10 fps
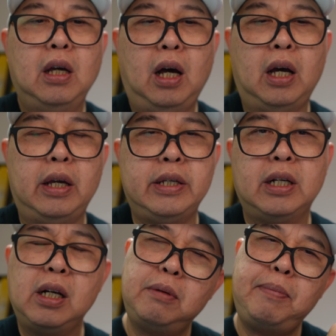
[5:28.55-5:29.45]
It's a
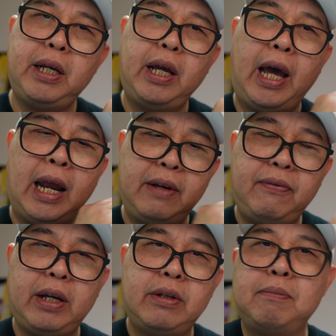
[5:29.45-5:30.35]
little bit
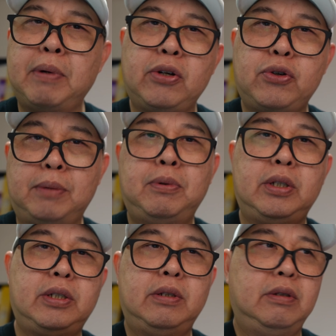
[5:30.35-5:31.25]
elevated, but the treble
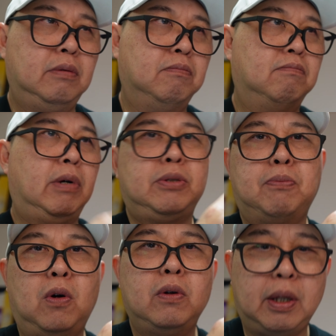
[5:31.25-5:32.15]
is much
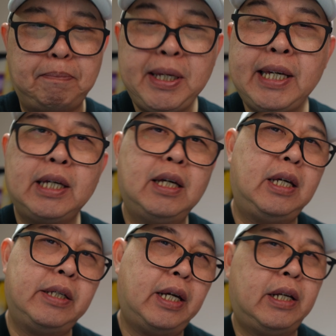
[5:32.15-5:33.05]
more. The peak
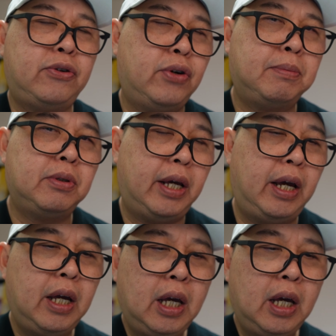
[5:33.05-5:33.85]
is at the treble there.